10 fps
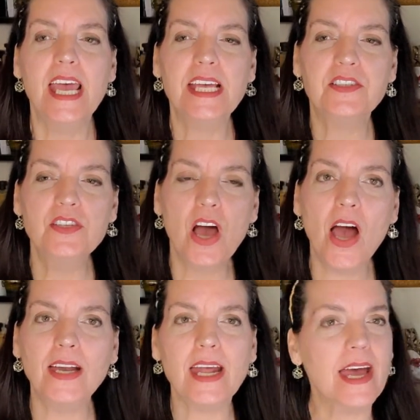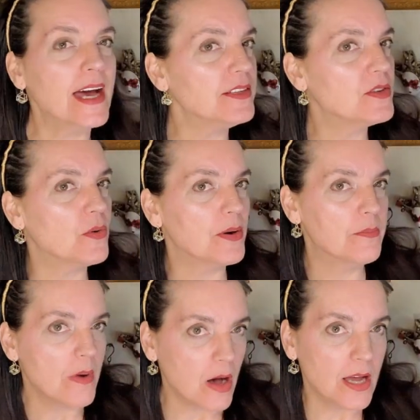It's not as
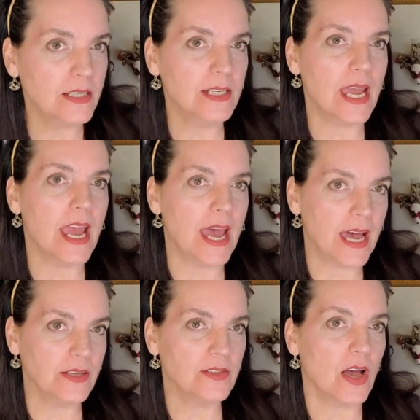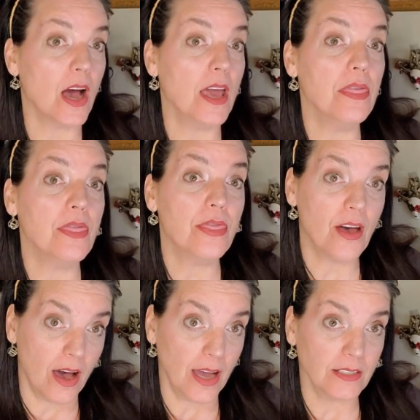gourmand as I
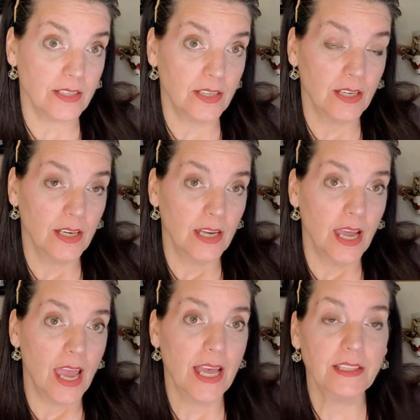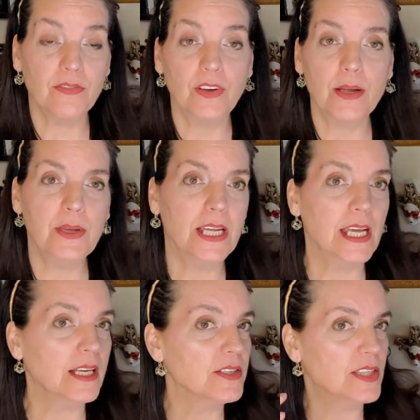thought at the very beginning
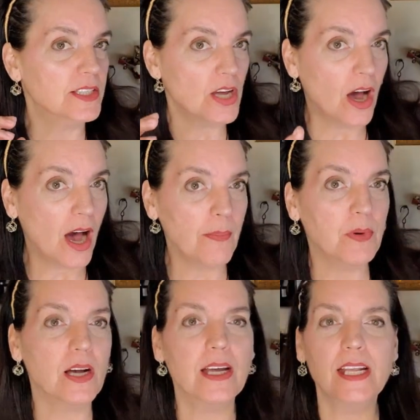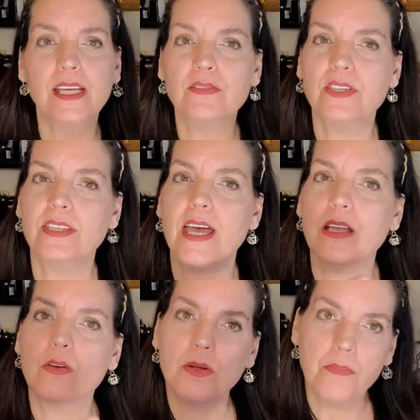because the top kind of gives it that
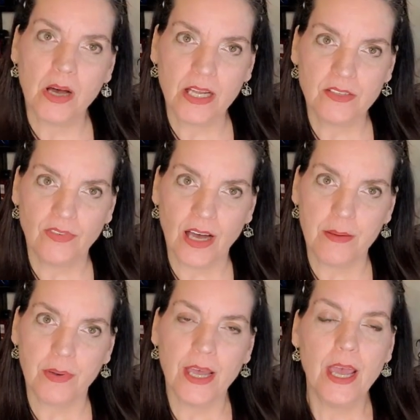gourmand vibe.